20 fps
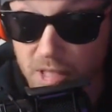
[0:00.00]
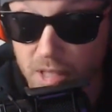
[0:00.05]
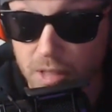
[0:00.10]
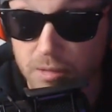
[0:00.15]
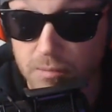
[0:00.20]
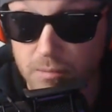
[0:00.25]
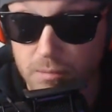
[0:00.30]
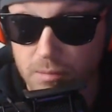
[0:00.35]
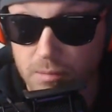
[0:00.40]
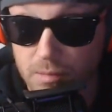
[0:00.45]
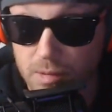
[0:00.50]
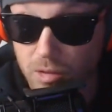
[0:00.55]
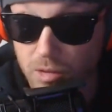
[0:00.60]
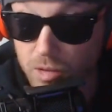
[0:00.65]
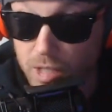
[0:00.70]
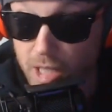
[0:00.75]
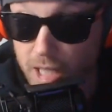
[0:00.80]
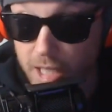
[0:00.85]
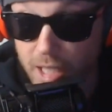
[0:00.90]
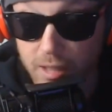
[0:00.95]
You know,
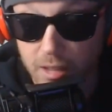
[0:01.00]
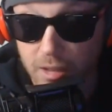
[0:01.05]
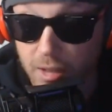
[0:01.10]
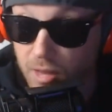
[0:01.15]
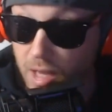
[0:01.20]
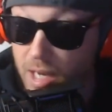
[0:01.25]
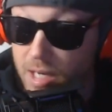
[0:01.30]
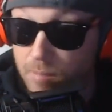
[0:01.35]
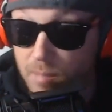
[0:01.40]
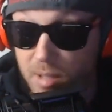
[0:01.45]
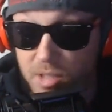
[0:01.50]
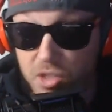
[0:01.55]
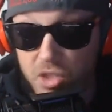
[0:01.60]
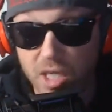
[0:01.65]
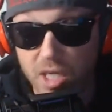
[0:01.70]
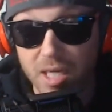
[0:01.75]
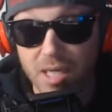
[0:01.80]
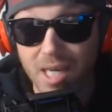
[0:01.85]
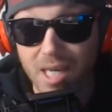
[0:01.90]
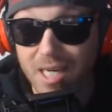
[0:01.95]
you needed they
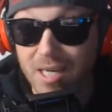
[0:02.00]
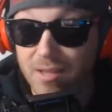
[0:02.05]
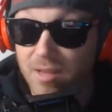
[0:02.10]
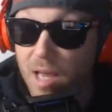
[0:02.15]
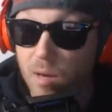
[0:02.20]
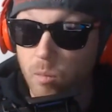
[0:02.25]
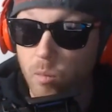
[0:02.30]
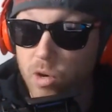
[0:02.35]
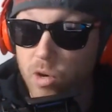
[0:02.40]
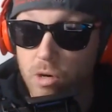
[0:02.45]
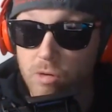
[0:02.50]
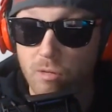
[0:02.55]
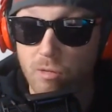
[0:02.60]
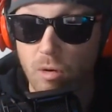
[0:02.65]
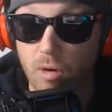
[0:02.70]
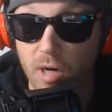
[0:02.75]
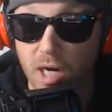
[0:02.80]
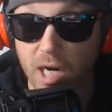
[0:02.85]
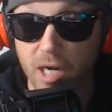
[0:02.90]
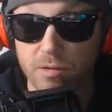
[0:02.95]
Michigan needed that win over
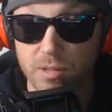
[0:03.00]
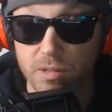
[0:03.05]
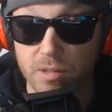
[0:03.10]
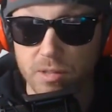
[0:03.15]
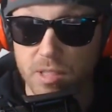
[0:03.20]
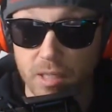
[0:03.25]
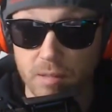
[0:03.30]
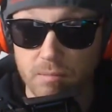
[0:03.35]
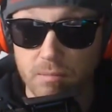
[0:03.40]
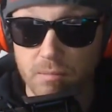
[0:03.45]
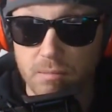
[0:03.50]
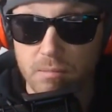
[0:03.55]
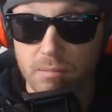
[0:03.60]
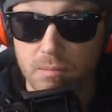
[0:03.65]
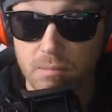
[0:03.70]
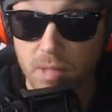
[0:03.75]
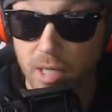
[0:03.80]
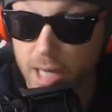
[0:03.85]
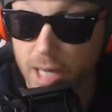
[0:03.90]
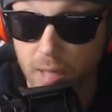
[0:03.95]
Ohio State,
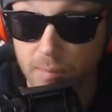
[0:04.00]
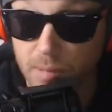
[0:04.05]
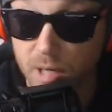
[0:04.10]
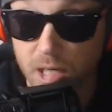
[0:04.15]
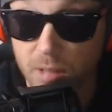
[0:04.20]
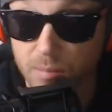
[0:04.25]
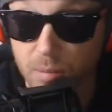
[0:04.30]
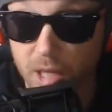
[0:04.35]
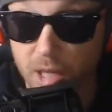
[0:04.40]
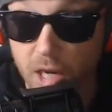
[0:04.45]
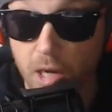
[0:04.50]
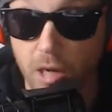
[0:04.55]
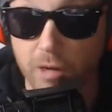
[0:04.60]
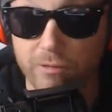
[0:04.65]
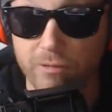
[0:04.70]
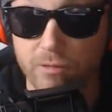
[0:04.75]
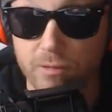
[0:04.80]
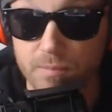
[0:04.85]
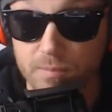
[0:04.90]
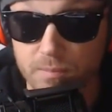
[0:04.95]
and they'd have been in the
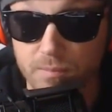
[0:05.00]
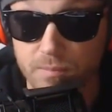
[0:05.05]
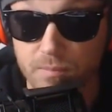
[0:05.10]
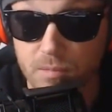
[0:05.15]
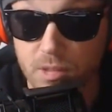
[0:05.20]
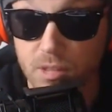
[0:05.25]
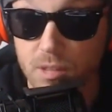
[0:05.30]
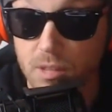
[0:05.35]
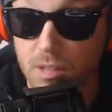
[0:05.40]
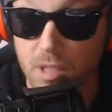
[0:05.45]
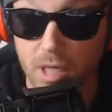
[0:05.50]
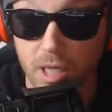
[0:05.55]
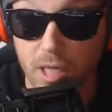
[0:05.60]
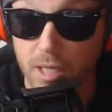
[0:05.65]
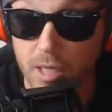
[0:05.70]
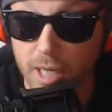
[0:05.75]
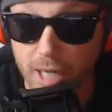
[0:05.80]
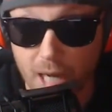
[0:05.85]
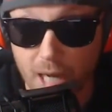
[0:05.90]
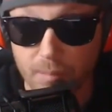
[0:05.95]
playoff,
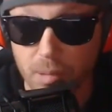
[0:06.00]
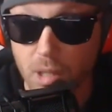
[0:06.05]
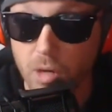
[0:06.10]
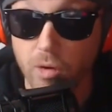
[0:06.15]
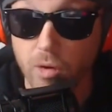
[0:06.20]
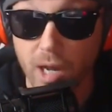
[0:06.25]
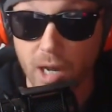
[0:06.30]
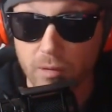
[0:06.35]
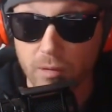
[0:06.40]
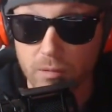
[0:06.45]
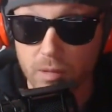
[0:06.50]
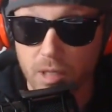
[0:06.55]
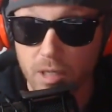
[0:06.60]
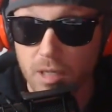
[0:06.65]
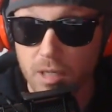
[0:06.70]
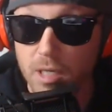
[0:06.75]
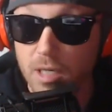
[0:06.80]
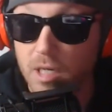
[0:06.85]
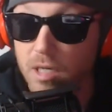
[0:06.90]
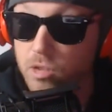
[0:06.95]
and they got blown out.
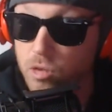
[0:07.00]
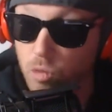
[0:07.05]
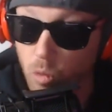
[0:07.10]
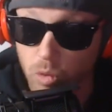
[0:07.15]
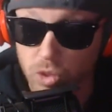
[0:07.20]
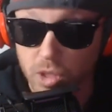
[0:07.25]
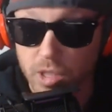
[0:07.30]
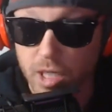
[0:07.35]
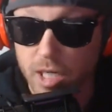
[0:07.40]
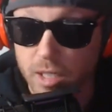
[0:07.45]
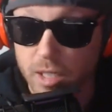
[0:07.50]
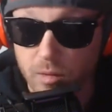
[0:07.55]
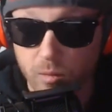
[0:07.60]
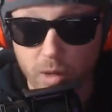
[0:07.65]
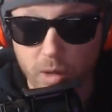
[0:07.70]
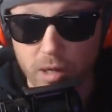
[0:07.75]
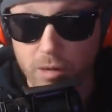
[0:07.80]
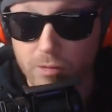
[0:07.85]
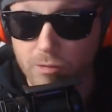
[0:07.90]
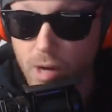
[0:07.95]
Georgia needed
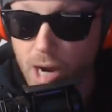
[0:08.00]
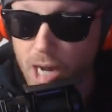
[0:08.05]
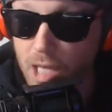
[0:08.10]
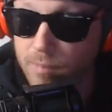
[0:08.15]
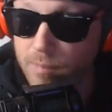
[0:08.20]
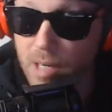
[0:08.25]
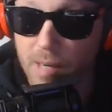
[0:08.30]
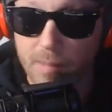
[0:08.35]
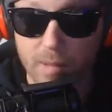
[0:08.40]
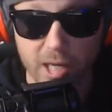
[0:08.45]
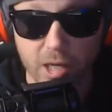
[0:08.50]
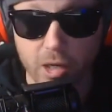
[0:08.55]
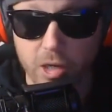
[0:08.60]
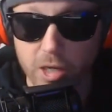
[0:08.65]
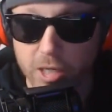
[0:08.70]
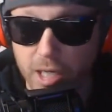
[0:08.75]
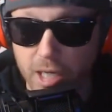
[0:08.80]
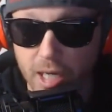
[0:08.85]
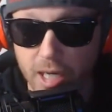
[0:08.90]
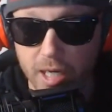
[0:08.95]
to win over Alabama. They
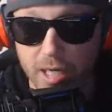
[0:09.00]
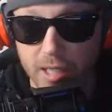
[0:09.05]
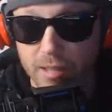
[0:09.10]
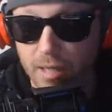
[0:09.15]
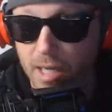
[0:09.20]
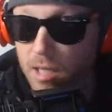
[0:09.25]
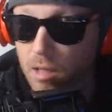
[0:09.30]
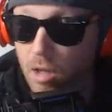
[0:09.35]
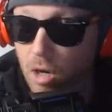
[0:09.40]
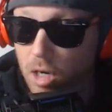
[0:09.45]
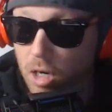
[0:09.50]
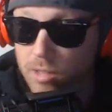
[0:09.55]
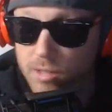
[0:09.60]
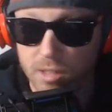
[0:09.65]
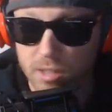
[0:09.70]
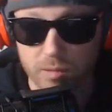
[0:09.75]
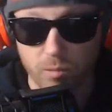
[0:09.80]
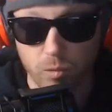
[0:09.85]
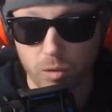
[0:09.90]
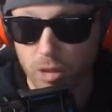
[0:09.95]
couldn't get it. They
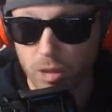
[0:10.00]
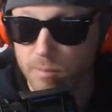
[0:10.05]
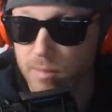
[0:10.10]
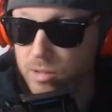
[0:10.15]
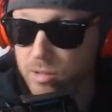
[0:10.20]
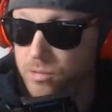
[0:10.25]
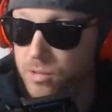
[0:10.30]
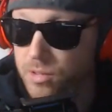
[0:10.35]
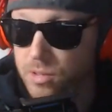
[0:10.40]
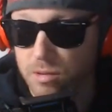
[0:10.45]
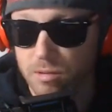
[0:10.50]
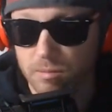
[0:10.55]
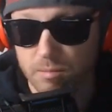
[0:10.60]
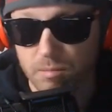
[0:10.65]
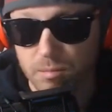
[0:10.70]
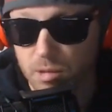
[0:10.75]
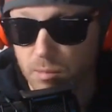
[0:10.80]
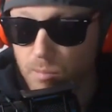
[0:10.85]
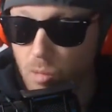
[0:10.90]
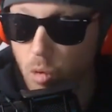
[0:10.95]
lost in one of the most
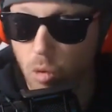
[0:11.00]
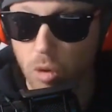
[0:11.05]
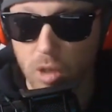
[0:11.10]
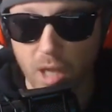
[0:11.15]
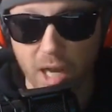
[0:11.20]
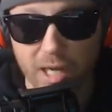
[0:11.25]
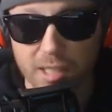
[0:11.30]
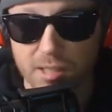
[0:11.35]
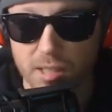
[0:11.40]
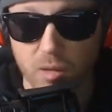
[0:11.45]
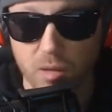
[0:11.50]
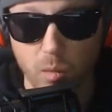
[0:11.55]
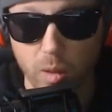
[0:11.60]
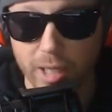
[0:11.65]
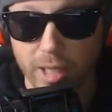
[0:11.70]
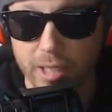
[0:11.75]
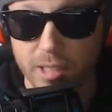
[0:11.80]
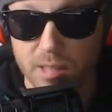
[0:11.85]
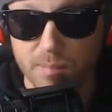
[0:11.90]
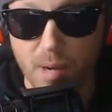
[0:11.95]
demoralizing
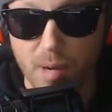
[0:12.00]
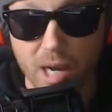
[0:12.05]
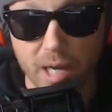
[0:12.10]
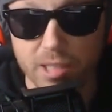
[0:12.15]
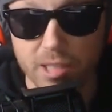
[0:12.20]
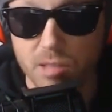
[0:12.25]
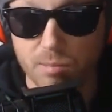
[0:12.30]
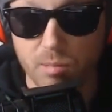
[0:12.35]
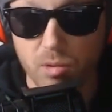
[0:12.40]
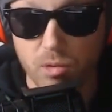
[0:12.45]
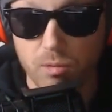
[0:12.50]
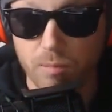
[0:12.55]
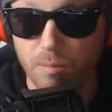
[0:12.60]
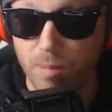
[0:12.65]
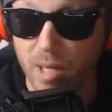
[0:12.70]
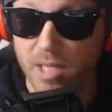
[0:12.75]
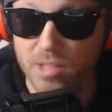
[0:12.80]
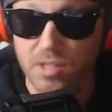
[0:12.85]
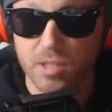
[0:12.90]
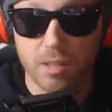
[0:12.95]
ways
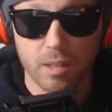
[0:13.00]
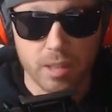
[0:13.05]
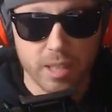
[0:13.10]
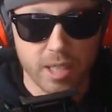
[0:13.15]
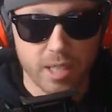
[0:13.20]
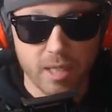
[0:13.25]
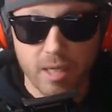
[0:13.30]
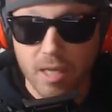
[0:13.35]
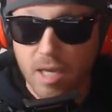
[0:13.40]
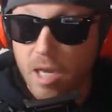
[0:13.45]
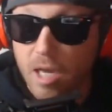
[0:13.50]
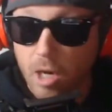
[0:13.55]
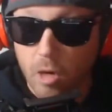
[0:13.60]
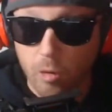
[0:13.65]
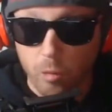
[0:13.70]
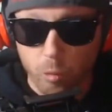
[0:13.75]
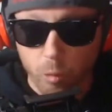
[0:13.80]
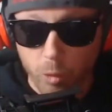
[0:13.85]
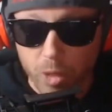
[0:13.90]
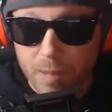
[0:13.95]
possible. Basically,
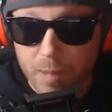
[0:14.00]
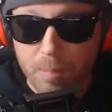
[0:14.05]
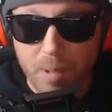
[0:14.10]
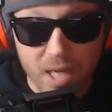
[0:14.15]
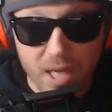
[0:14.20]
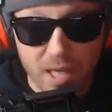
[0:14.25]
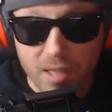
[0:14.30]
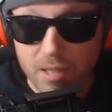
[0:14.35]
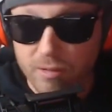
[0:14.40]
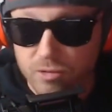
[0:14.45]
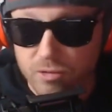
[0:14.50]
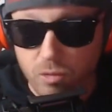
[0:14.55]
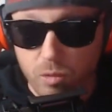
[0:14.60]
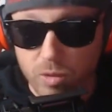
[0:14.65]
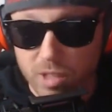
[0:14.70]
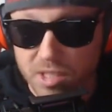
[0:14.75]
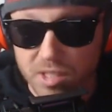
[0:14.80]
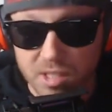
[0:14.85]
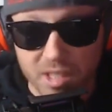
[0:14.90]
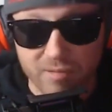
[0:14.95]
a repeat of
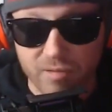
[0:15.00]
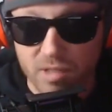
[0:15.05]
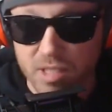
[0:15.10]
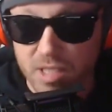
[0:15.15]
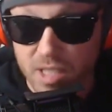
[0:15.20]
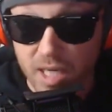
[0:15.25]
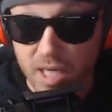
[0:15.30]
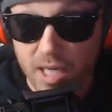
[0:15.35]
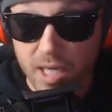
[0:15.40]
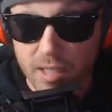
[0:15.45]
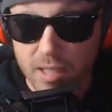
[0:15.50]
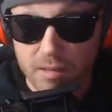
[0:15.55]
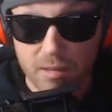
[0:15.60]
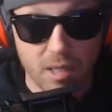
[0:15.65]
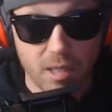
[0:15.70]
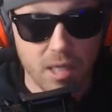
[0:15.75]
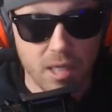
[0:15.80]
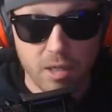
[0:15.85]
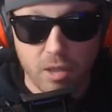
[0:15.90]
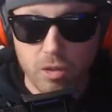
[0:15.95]

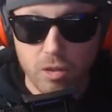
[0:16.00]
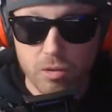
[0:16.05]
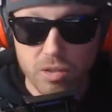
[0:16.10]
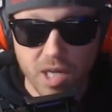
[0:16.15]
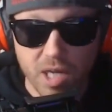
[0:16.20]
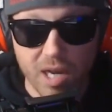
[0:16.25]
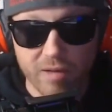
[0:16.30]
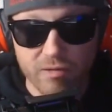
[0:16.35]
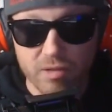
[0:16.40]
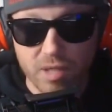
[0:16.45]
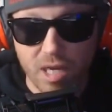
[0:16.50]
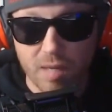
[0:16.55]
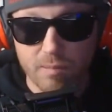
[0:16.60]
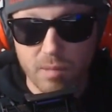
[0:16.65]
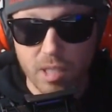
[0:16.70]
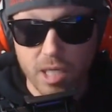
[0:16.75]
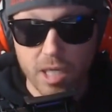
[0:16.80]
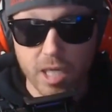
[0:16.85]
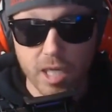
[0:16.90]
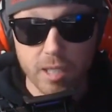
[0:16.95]
2017, huge
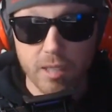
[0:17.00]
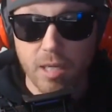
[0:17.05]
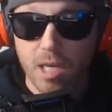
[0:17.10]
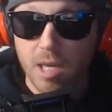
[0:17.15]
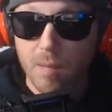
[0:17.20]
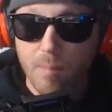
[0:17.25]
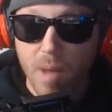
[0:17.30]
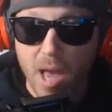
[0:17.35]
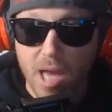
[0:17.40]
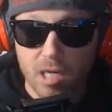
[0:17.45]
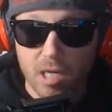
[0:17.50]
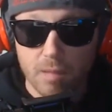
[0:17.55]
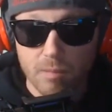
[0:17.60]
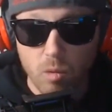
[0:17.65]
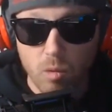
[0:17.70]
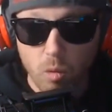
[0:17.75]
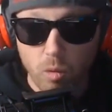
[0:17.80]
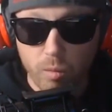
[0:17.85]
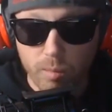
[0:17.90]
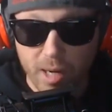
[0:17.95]
halftime lead,
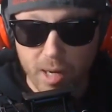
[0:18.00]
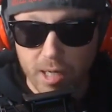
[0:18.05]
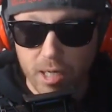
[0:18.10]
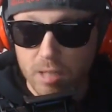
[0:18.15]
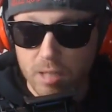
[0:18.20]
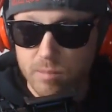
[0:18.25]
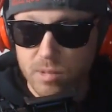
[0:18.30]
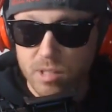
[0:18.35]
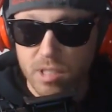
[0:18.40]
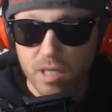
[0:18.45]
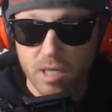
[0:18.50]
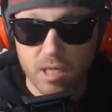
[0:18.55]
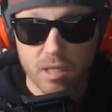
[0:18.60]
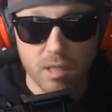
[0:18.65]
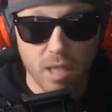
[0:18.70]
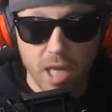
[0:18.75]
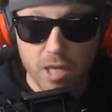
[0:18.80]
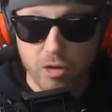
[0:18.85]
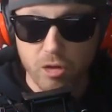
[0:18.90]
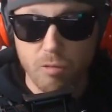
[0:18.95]
backup quarterback comes
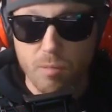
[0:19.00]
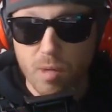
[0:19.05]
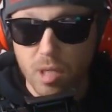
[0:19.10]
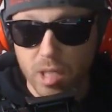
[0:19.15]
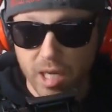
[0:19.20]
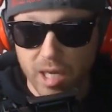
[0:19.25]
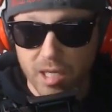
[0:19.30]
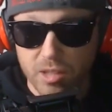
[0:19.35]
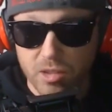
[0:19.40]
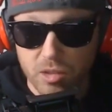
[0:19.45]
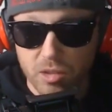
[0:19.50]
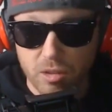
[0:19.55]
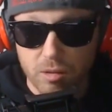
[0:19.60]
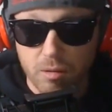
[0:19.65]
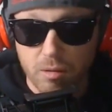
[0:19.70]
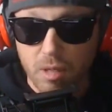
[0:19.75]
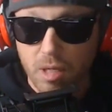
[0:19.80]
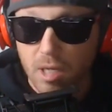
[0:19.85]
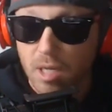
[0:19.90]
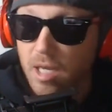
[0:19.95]
in and humiliates
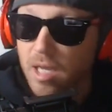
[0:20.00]
you.